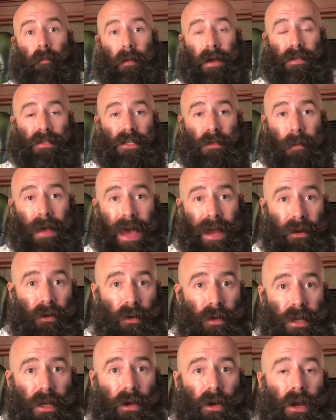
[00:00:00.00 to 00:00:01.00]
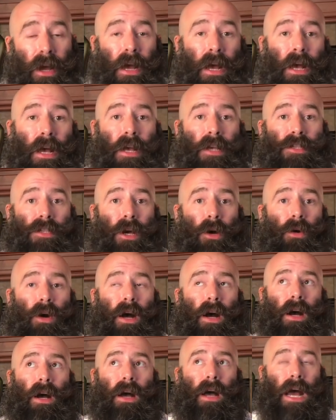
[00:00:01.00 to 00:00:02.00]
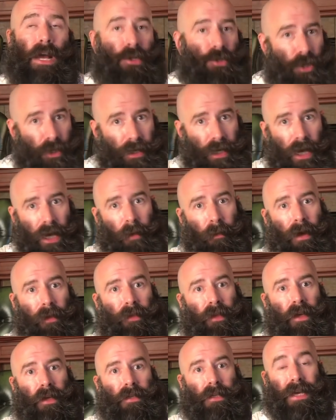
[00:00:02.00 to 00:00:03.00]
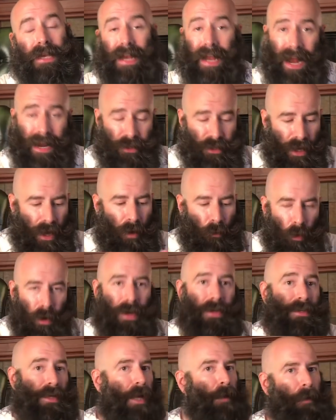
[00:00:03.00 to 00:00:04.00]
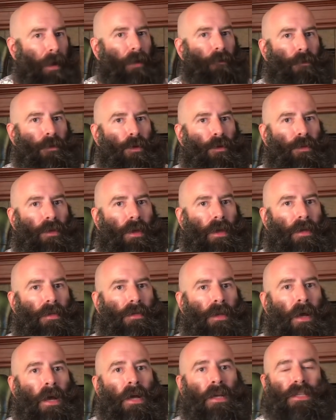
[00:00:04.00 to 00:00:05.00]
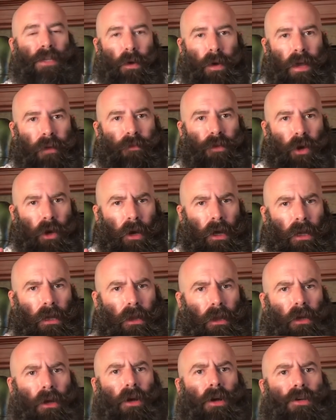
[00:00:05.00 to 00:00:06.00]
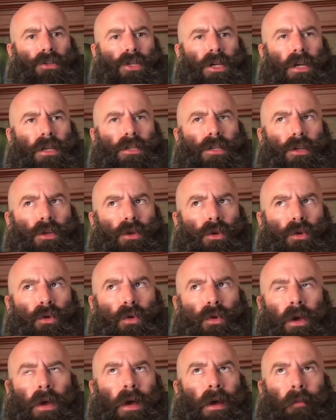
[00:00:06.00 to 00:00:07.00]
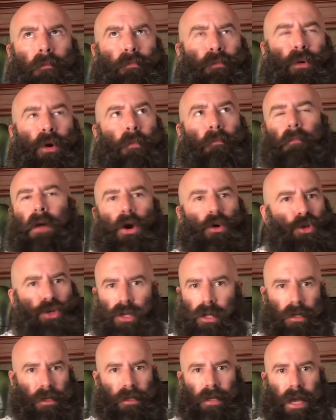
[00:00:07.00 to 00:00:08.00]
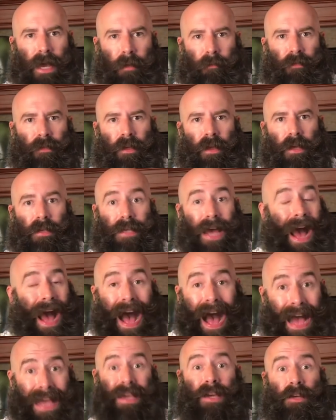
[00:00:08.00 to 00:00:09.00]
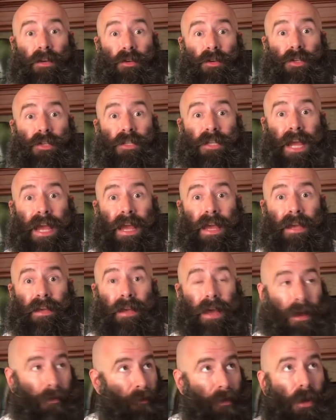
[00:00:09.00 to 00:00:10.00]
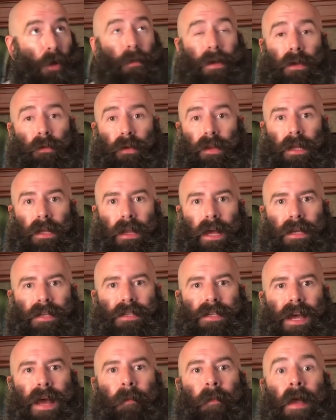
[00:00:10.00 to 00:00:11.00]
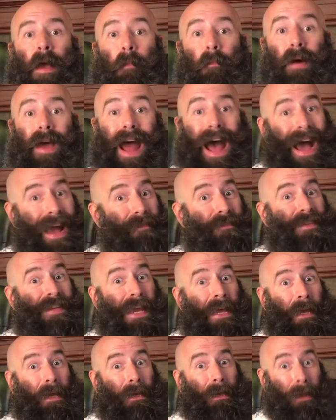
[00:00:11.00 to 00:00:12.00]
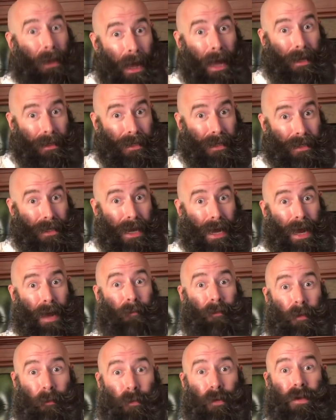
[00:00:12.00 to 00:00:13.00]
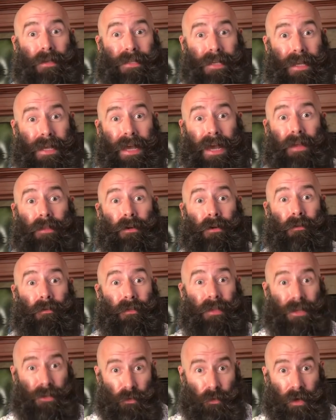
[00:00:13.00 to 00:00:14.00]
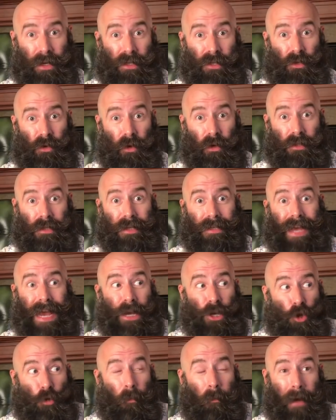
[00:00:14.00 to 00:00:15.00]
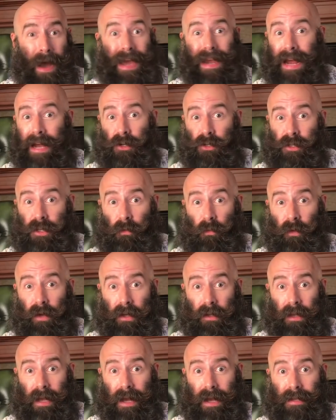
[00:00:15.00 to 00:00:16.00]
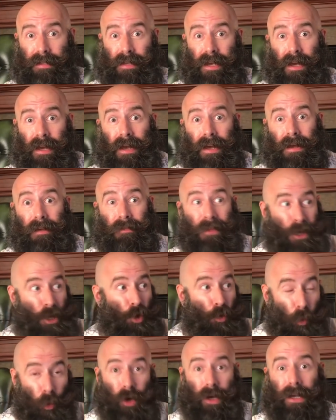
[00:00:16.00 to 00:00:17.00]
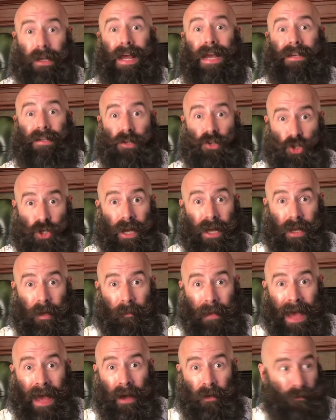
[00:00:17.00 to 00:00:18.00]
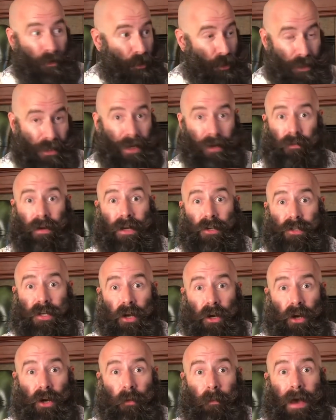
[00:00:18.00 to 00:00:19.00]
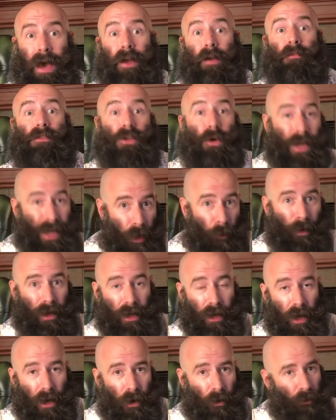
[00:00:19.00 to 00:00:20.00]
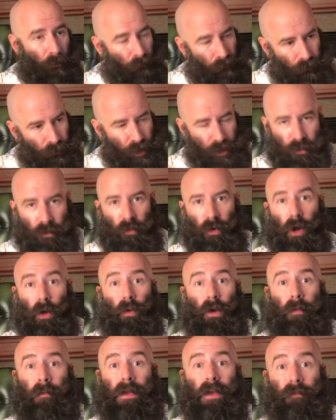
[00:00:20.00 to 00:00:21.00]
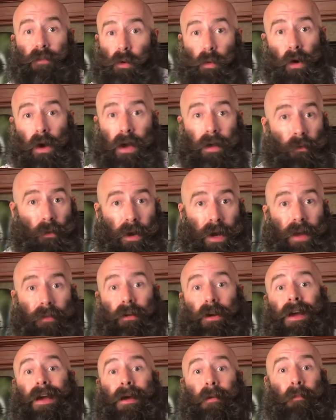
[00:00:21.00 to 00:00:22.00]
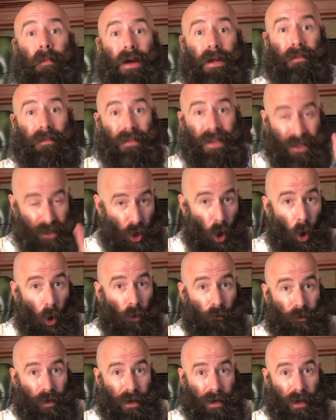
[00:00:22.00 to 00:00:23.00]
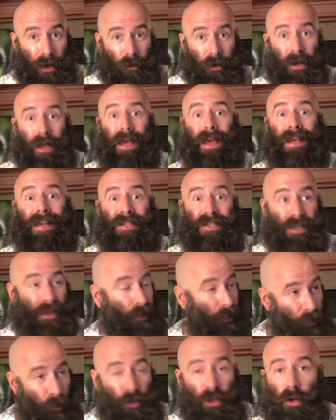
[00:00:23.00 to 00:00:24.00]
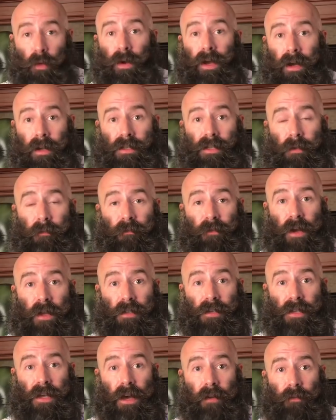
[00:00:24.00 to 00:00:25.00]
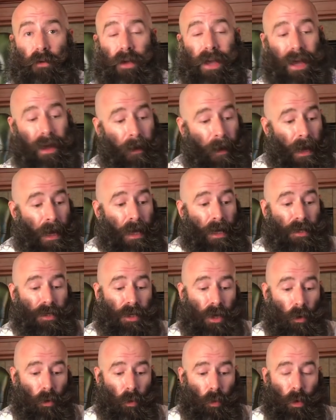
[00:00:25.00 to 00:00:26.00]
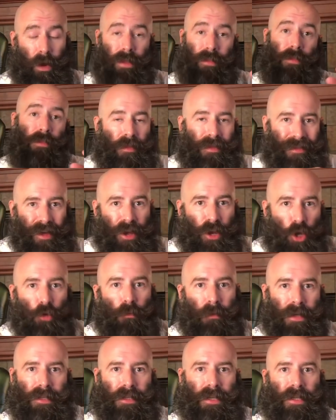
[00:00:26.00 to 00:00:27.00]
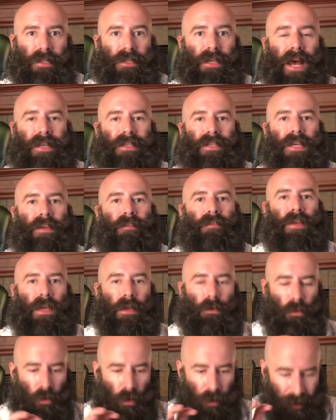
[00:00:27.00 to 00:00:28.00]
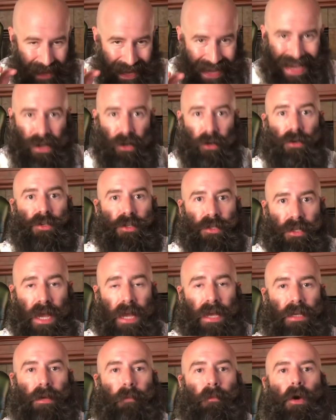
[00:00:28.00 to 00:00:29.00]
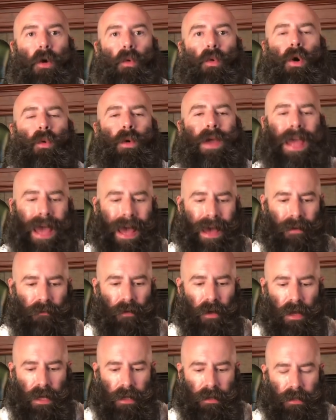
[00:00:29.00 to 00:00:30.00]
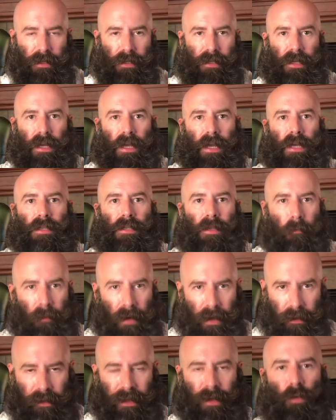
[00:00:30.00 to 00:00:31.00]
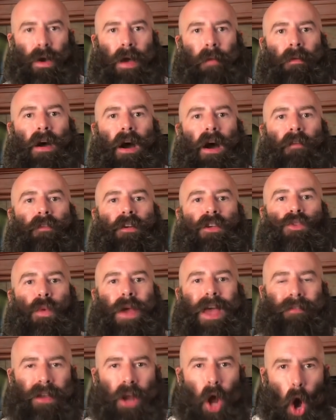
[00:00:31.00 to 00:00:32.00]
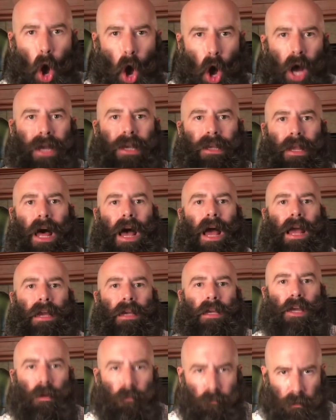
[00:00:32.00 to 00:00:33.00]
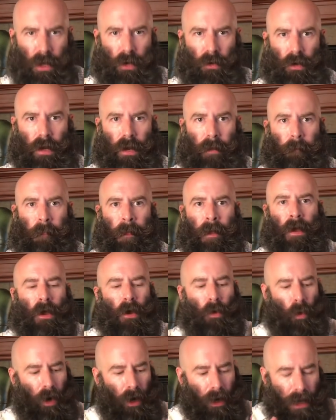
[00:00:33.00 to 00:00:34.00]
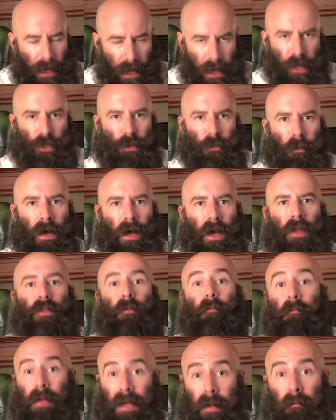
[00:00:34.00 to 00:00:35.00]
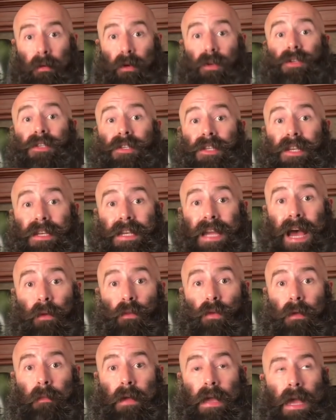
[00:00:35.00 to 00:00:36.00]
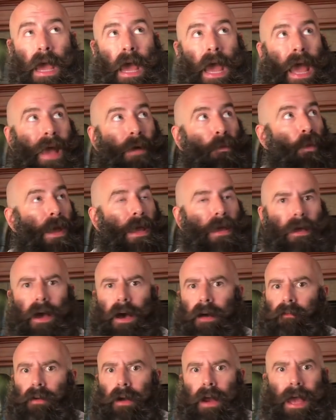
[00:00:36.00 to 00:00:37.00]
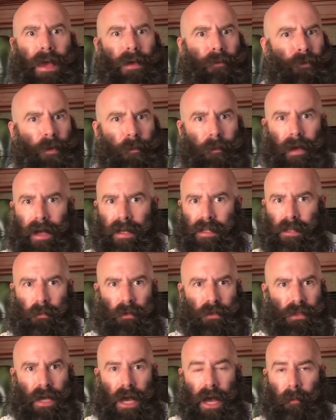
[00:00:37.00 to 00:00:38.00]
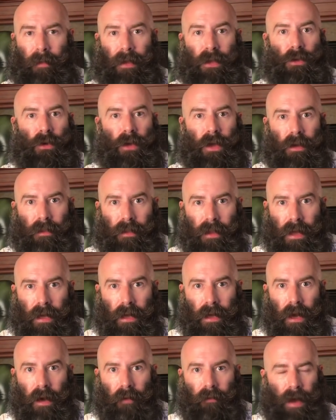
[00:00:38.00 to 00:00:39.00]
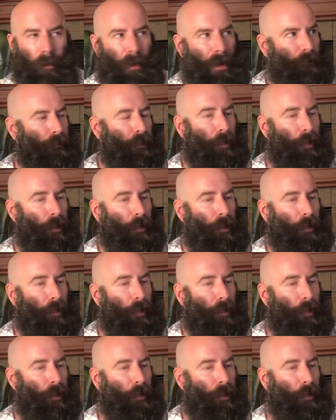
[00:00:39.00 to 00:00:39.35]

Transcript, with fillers: on my sabbatical year. So I should tell you about this. And actually, I want to tell you about a few things. So if you're allergic to promotion type things, I understand, nobody really likes that, but I've taken lots of time to put together these resources, and you might actually realize that you would like to check them out. You just never actually heard about them. So here we go. Just roll with me if you want, whatever. But this whole video today is to clue you in on some fun stuff, okay? So with thenewmystics.tv, with The Inner Sanctum, what we have in this thing, at the monthly web conference, we have an online community where each month members sit down with me and we cover every possible topic you can think of. I mean,